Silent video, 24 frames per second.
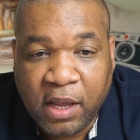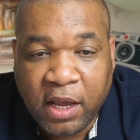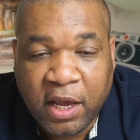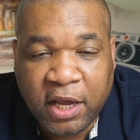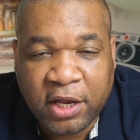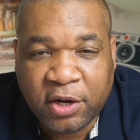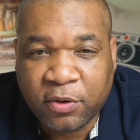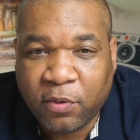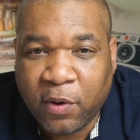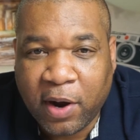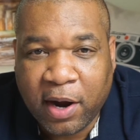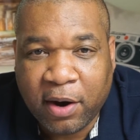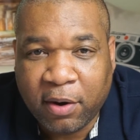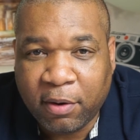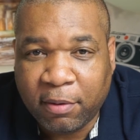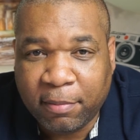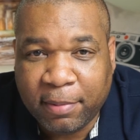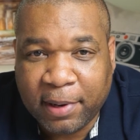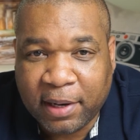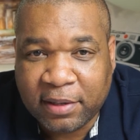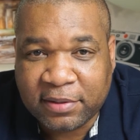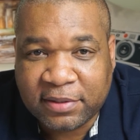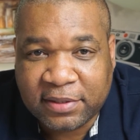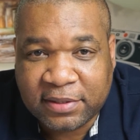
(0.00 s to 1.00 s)
inquire
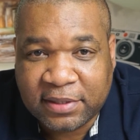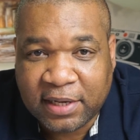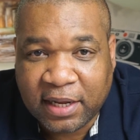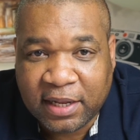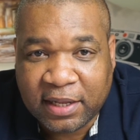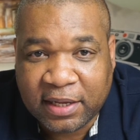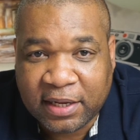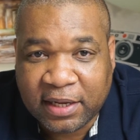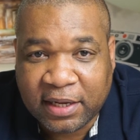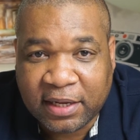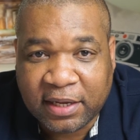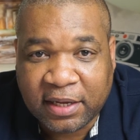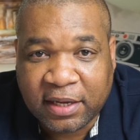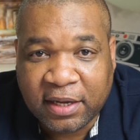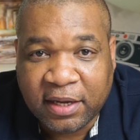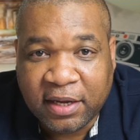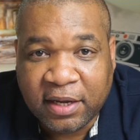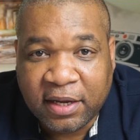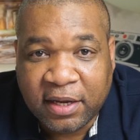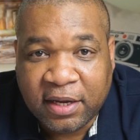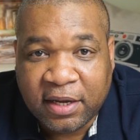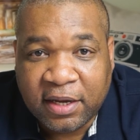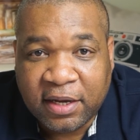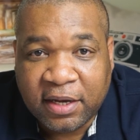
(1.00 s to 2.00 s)
about selling
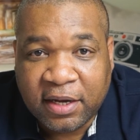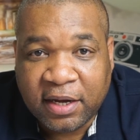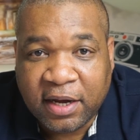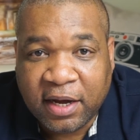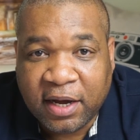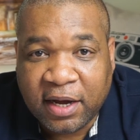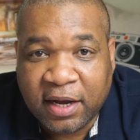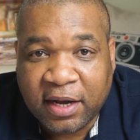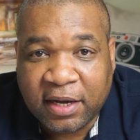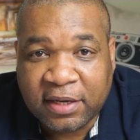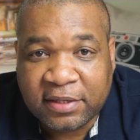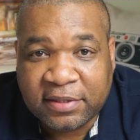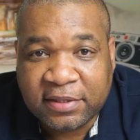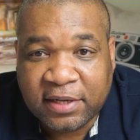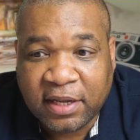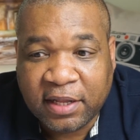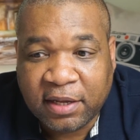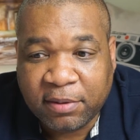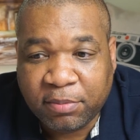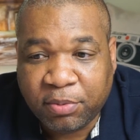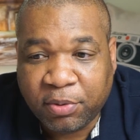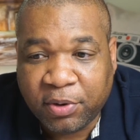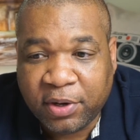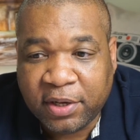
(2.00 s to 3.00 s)

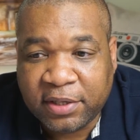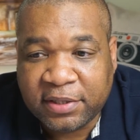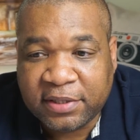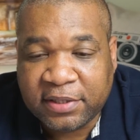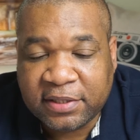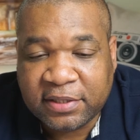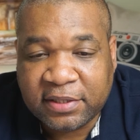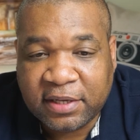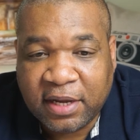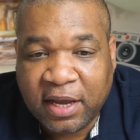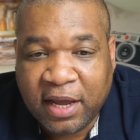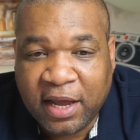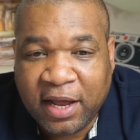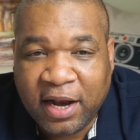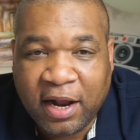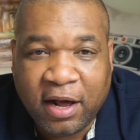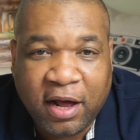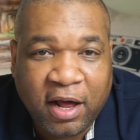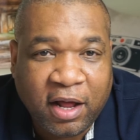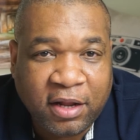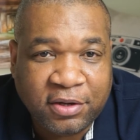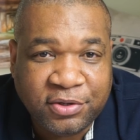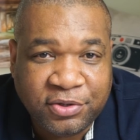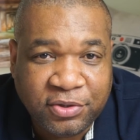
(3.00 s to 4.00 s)
prints, and
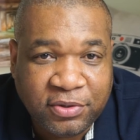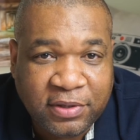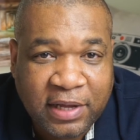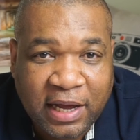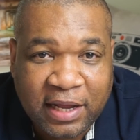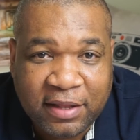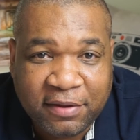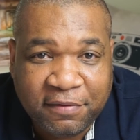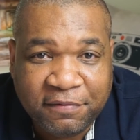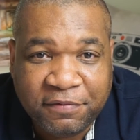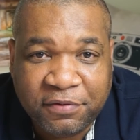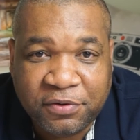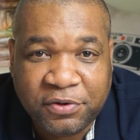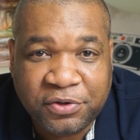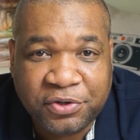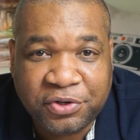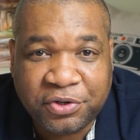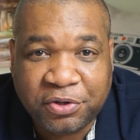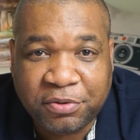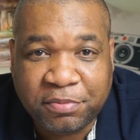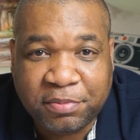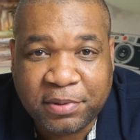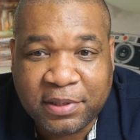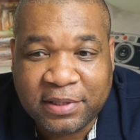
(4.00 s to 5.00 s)
I'll do that in the
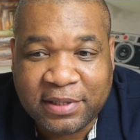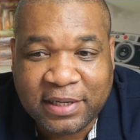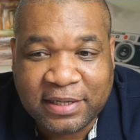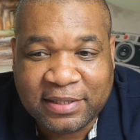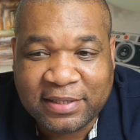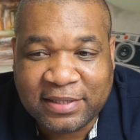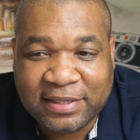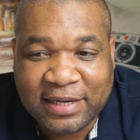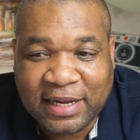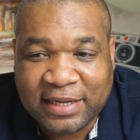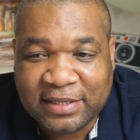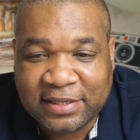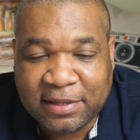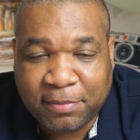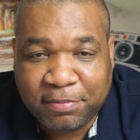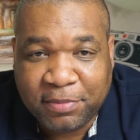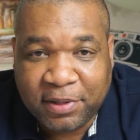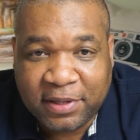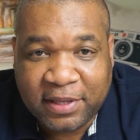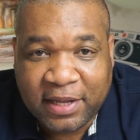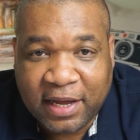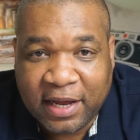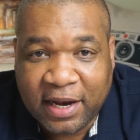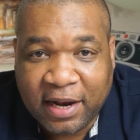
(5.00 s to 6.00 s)
future, but that's not
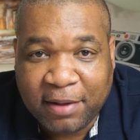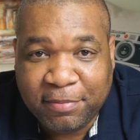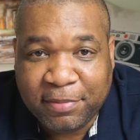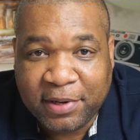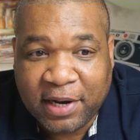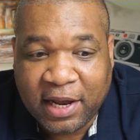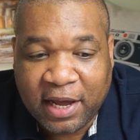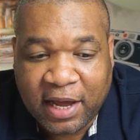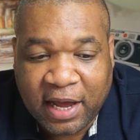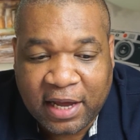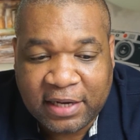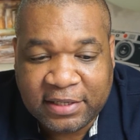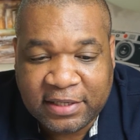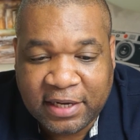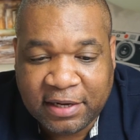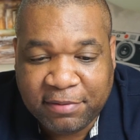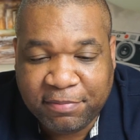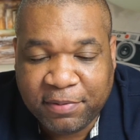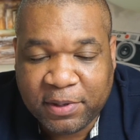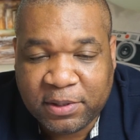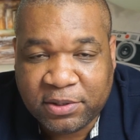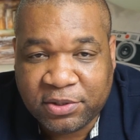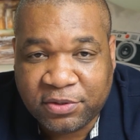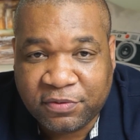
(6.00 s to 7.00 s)
something that, I mean, I take
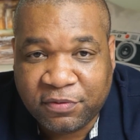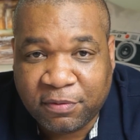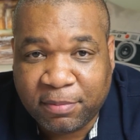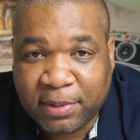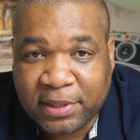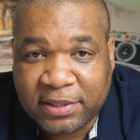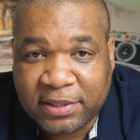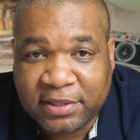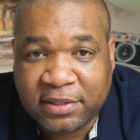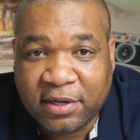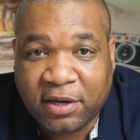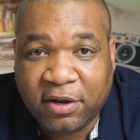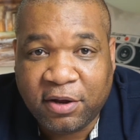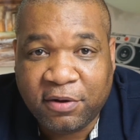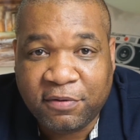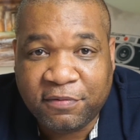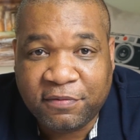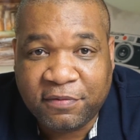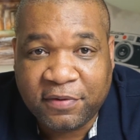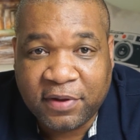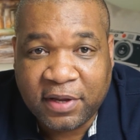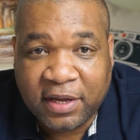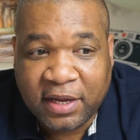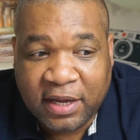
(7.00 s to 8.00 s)
pictures for
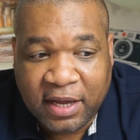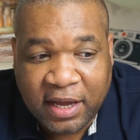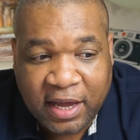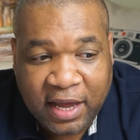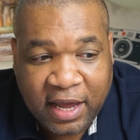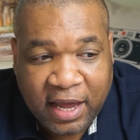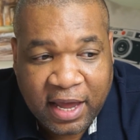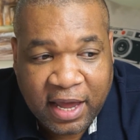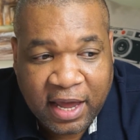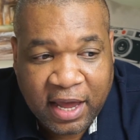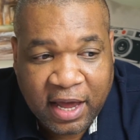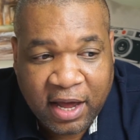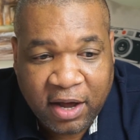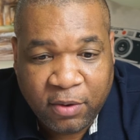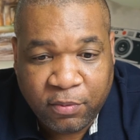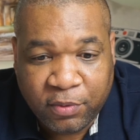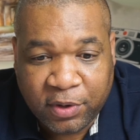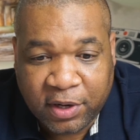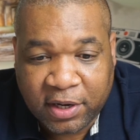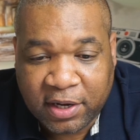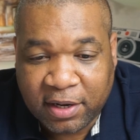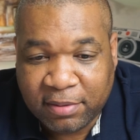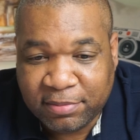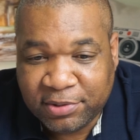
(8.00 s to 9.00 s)
myself. When
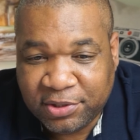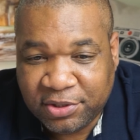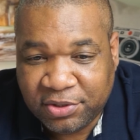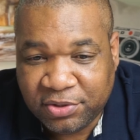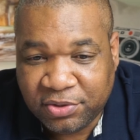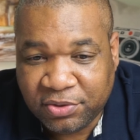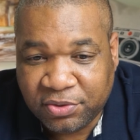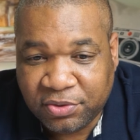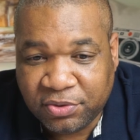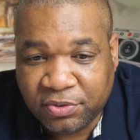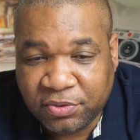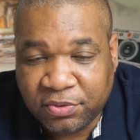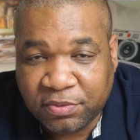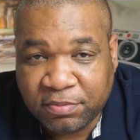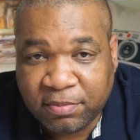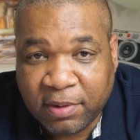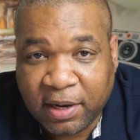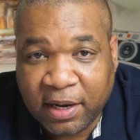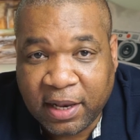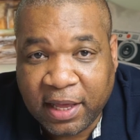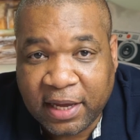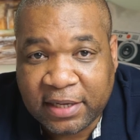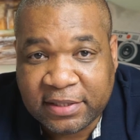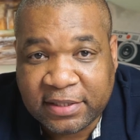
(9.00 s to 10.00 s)
it comes to my
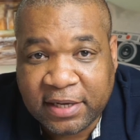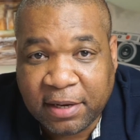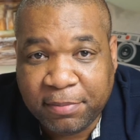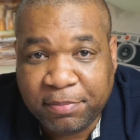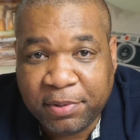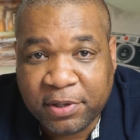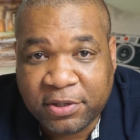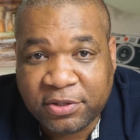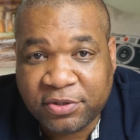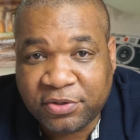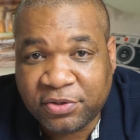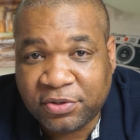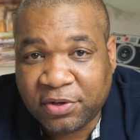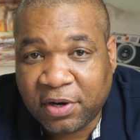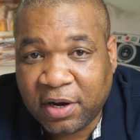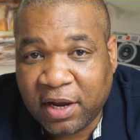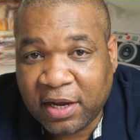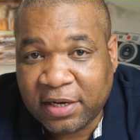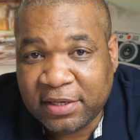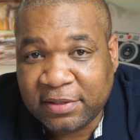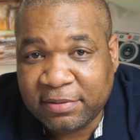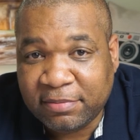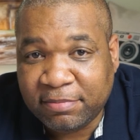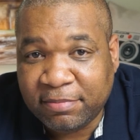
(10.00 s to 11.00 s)
landscape pictures,
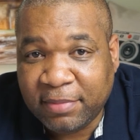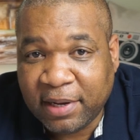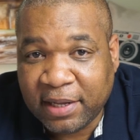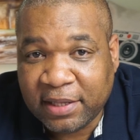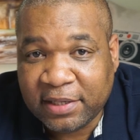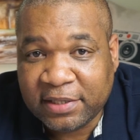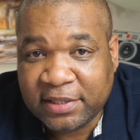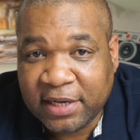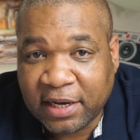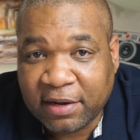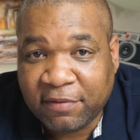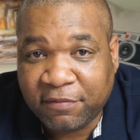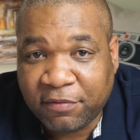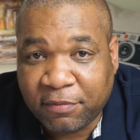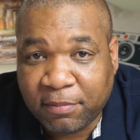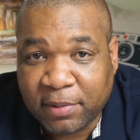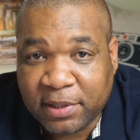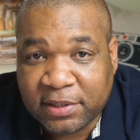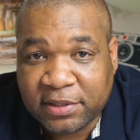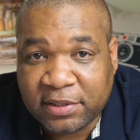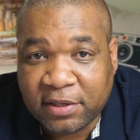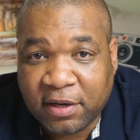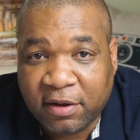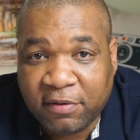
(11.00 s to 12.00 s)
I mainly take them for
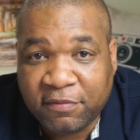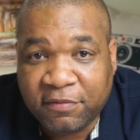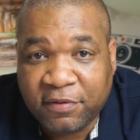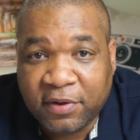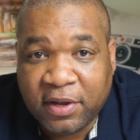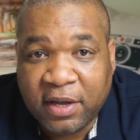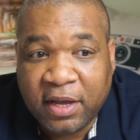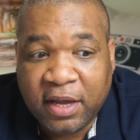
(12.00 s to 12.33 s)
myself,